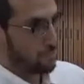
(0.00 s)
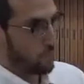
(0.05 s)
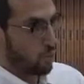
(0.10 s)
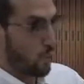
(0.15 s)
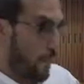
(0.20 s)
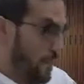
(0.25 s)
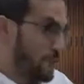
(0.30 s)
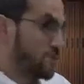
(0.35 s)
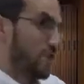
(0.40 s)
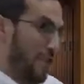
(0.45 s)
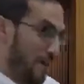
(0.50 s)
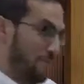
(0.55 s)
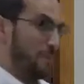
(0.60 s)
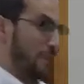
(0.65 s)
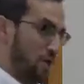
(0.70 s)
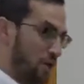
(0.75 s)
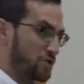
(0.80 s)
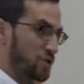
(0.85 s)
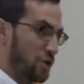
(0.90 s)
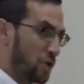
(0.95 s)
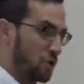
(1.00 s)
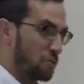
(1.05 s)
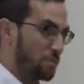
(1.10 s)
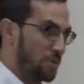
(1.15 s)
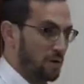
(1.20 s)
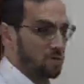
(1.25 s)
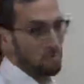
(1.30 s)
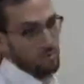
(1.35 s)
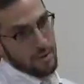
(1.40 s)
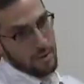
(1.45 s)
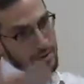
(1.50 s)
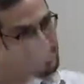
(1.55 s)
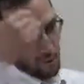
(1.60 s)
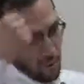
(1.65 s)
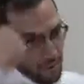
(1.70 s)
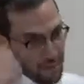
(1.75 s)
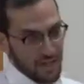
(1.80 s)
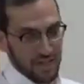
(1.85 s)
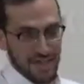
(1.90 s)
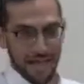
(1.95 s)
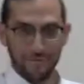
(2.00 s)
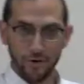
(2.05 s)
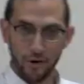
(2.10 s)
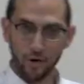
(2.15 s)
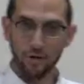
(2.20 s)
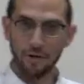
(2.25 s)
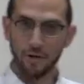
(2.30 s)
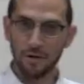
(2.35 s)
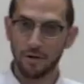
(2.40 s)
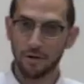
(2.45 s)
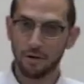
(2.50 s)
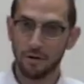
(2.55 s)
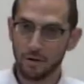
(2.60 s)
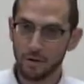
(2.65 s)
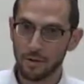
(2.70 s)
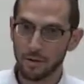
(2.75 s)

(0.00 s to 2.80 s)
Women should daven mincha too, but maybe women could daven earlier.